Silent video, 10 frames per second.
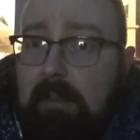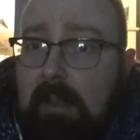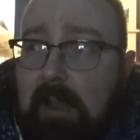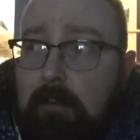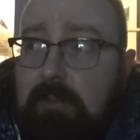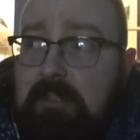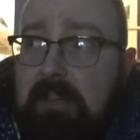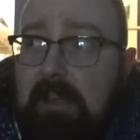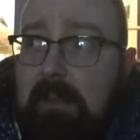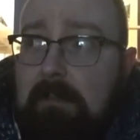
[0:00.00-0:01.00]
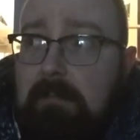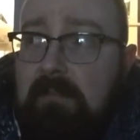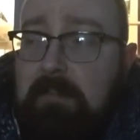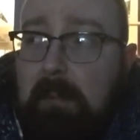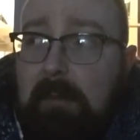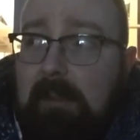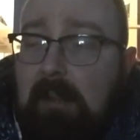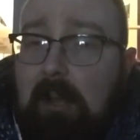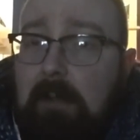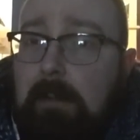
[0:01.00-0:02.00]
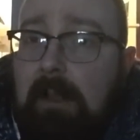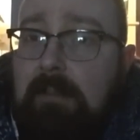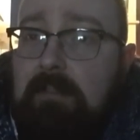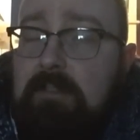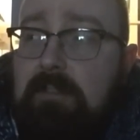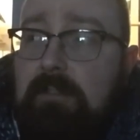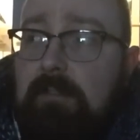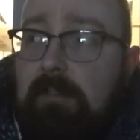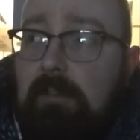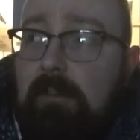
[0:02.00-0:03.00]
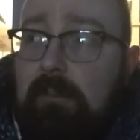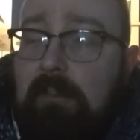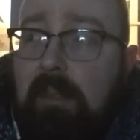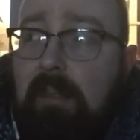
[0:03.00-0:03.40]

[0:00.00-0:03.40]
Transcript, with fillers: I would say there's probably a lot of blends under the